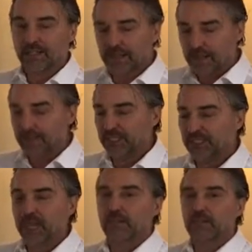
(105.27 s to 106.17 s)
cannot be
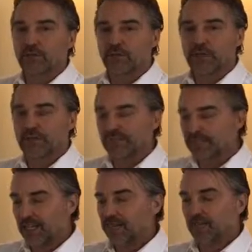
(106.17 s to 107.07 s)
shallow loop value
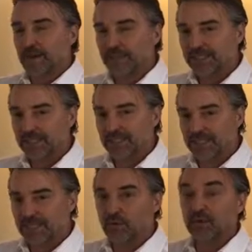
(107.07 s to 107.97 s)
cycled or epicycled
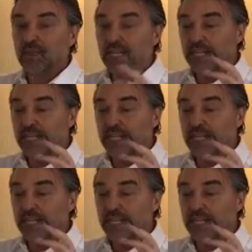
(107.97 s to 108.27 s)
anymore.